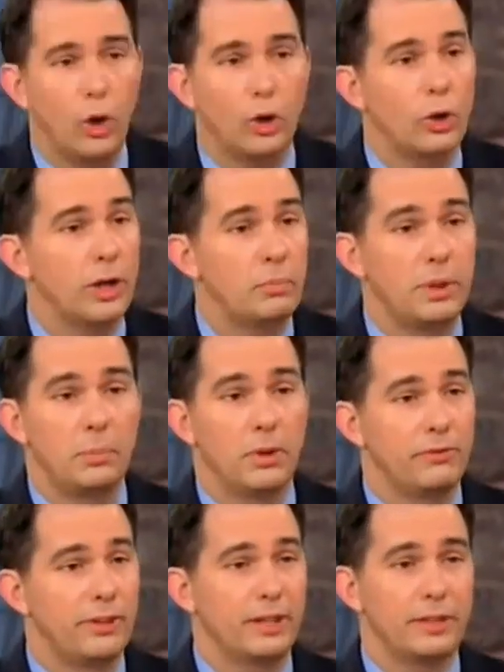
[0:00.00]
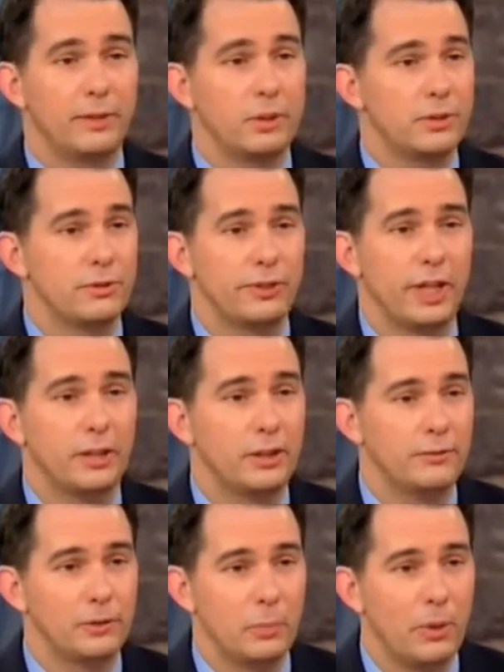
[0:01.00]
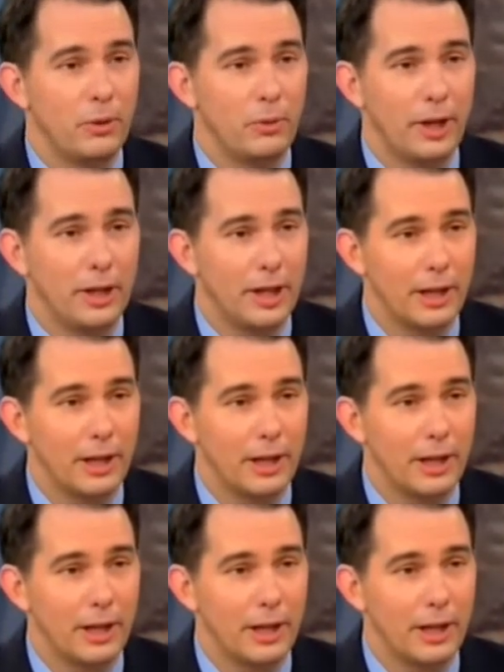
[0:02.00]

All great people. In fact, if there was a fan club for Paul Ryan,